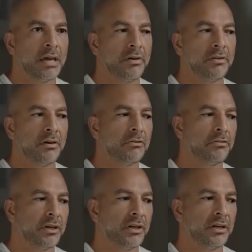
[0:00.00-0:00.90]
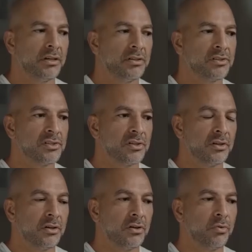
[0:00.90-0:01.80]
And then the other thing is,
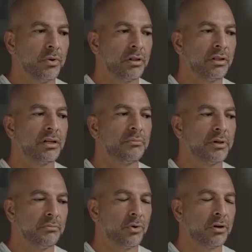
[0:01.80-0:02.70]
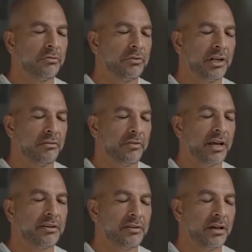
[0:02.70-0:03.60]
with a little bit more of an
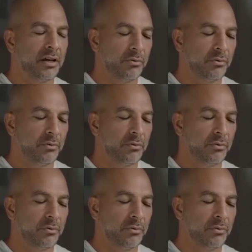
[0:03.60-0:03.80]
investment